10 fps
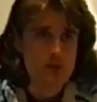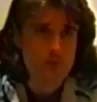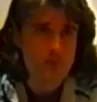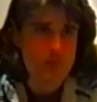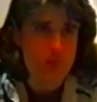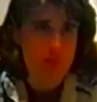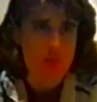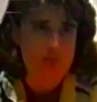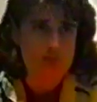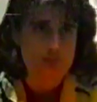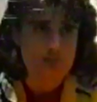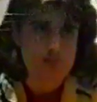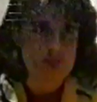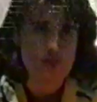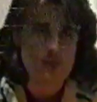Wouldn't that be amazing?
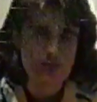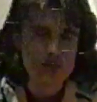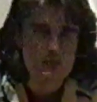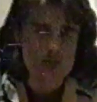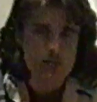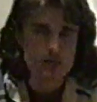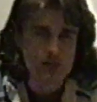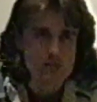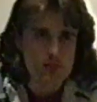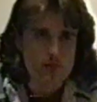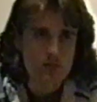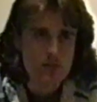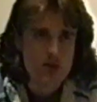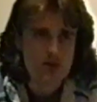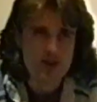Mm.
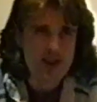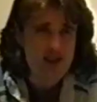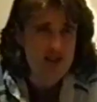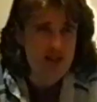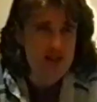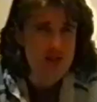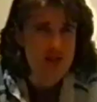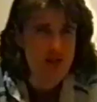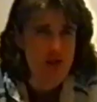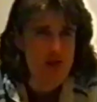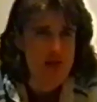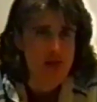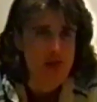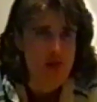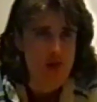That'd be excellent.
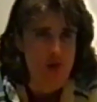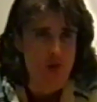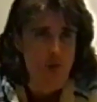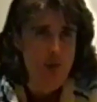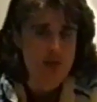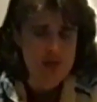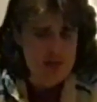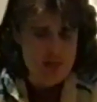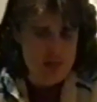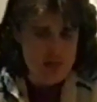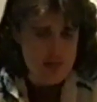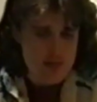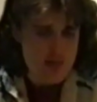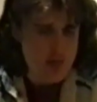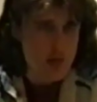It'd be so good, it'd
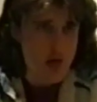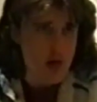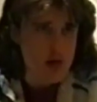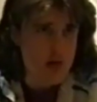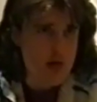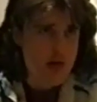be so right.